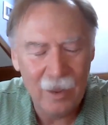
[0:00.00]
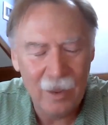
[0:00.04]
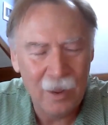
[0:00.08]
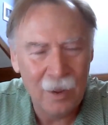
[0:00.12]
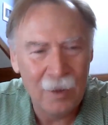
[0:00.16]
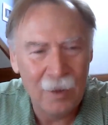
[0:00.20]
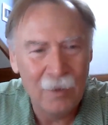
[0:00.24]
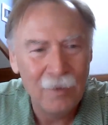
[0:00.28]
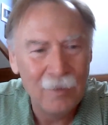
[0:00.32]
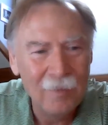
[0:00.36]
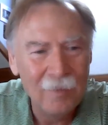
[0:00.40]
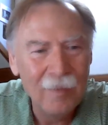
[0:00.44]

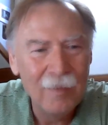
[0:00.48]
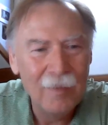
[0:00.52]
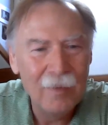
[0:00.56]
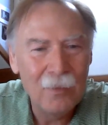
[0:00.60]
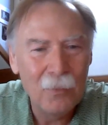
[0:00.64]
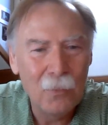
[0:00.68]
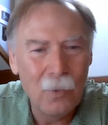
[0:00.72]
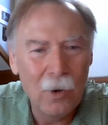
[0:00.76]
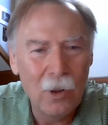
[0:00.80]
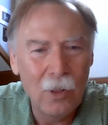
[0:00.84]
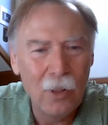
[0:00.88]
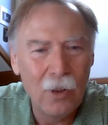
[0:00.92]

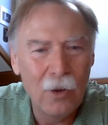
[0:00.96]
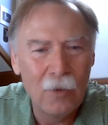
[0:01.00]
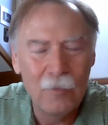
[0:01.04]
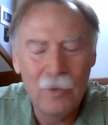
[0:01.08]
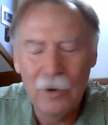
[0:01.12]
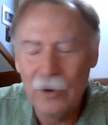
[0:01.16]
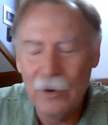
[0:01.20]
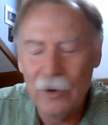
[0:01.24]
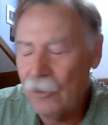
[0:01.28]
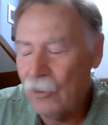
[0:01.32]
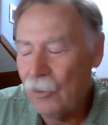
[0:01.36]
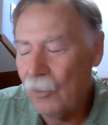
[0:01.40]
the
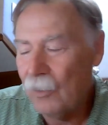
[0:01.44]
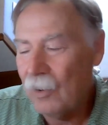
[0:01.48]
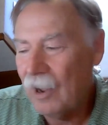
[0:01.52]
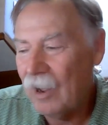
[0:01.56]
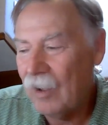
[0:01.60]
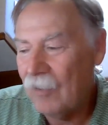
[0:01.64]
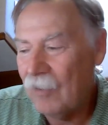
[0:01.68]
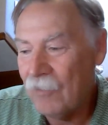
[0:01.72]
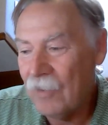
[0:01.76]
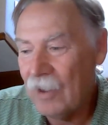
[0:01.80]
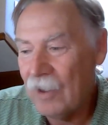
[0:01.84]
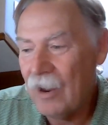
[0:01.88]
rollover
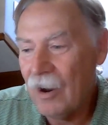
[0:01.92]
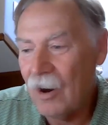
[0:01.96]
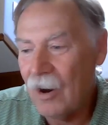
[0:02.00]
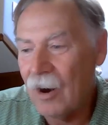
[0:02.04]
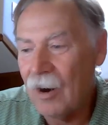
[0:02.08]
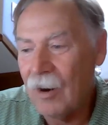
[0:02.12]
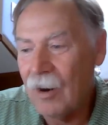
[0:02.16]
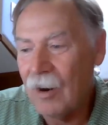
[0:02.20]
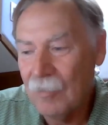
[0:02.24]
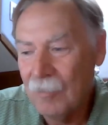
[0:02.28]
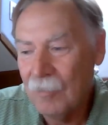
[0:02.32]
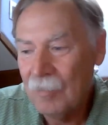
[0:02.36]
to
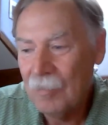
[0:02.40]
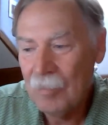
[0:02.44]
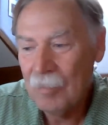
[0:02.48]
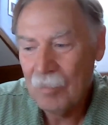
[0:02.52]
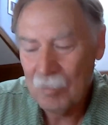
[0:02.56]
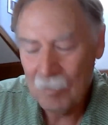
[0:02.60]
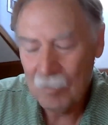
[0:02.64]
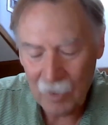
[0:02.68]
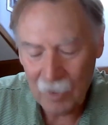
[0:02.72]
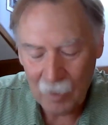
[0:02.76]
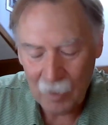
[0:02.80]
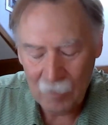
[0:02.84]
VR.
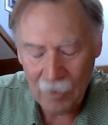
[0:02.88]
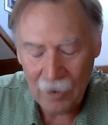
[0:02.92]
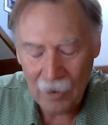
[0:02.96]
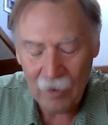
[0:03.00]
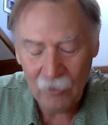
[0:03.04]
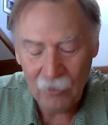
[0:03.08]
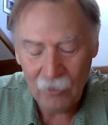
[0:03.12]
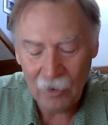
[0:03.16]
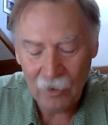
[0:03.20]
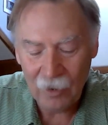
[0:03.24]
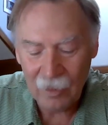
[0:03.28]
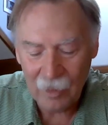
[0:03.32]

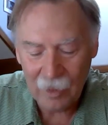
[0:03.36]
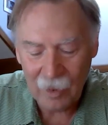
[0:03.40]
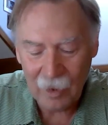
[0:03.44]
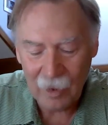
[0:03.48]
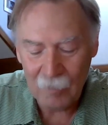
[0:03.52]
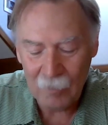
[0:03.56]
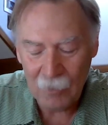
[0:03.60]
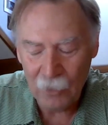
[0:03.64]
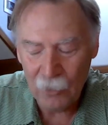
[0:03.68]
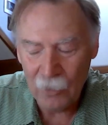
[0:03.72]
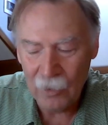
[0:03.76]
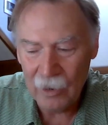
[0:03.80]
But
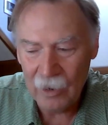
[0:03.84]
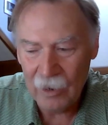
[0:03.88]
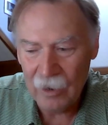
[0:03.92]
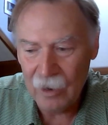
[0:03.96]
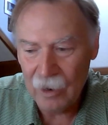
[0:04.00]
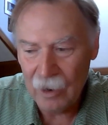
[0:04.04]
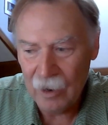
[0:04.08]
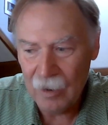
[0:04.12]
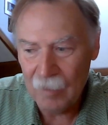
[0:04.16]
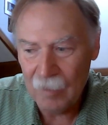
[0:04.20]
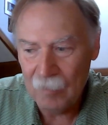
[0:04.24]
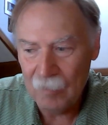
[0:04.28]
basically, I'm
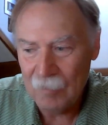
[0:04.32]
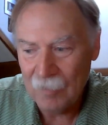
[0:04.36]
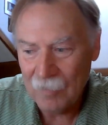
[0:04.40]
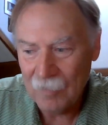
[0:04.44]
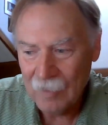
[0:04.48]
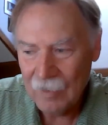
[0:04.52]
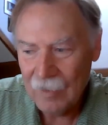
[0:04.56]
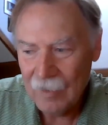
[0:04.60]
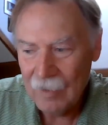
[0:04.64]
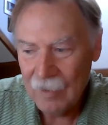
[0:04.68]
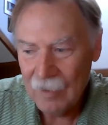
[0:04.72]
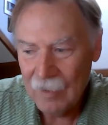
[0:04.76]
doing
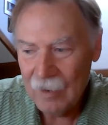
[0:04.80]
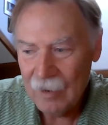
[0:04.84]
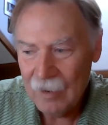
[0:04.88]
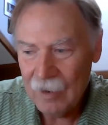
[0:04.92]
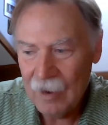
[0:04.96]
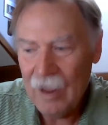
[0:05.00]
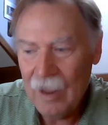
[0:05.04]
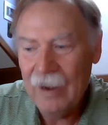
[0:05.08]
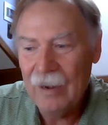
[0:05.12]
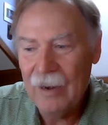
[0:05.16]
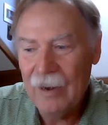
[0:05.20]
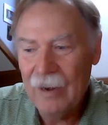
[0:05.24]

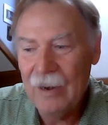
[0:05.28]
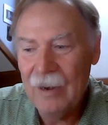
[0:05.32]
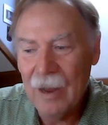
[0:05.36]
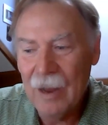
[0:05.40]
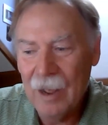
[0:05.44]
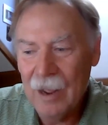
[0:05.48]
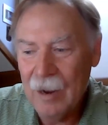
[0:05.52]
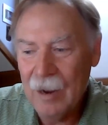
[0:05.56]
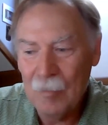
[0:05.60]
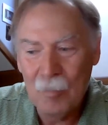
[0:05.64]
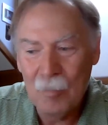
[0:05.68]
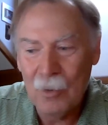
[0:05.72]

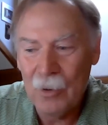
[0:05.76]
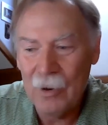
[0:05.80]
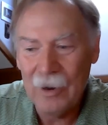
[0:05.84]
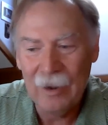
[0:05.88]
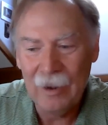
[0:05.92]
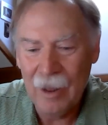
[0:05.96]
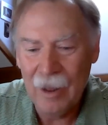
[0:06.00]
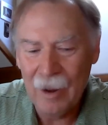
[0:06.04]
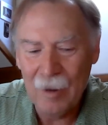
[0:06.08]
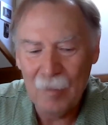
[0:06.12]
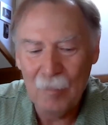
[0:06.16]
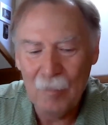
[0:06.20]

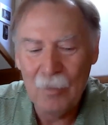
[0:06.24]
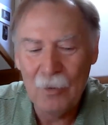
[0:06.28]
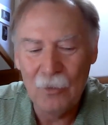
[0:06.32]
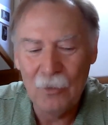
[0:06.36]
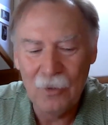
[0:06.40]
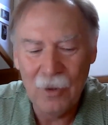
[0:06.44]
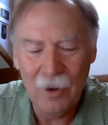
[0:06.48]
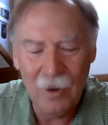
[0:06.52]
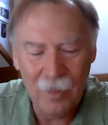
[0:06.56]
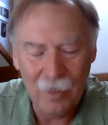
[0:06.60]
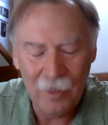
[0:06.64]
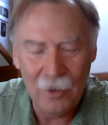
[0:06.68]

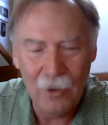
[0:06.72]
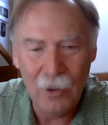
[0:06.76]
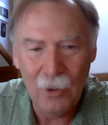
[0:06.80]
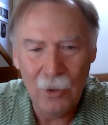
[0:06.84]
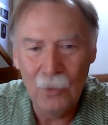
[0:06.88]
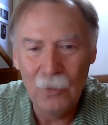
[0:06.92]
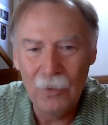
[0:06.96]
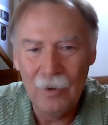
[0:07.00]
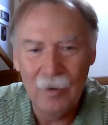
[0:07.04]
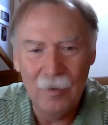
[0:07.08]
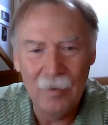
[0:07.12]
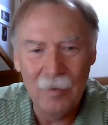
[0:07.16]
99.9% of
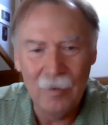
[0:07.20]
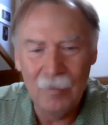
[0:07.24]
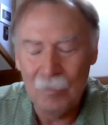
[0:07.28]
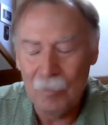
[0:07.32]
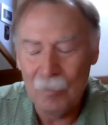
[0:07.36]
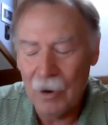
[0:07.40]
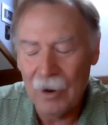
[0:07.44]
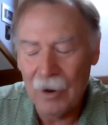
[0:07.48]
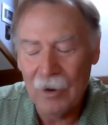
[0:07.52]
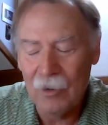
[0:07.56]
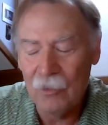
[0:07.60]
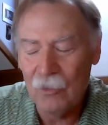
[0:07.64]
the code,
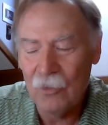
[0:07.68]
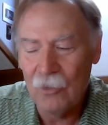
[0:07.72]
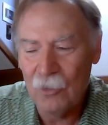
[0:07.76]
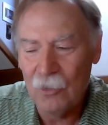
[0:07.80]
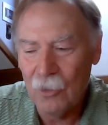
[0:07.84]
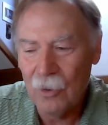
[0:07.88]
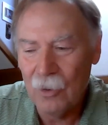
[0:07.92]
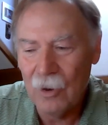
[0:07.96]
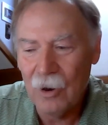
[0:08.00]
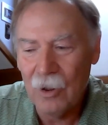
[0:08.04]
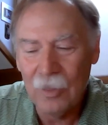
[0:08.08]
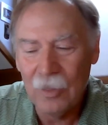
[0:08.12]
and
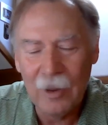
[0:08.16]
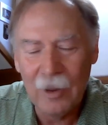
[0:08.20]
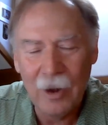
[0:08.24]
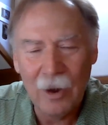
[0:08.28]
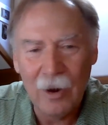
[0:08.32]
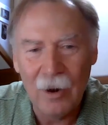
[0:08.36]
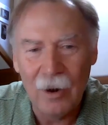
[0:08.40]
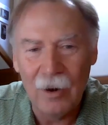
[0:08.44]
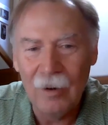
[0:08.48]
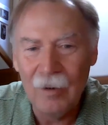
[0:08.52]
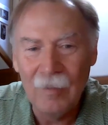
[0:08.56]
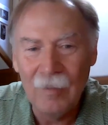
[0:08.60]
Marcus is doing
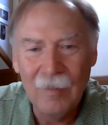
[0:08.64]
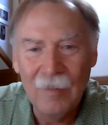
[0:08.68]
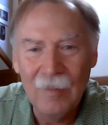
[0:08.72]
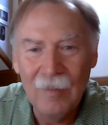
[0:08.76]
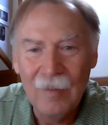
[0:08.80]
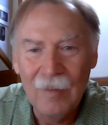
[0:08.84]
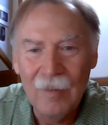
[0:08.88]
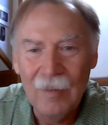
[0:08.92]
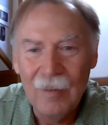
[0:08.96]
all the art.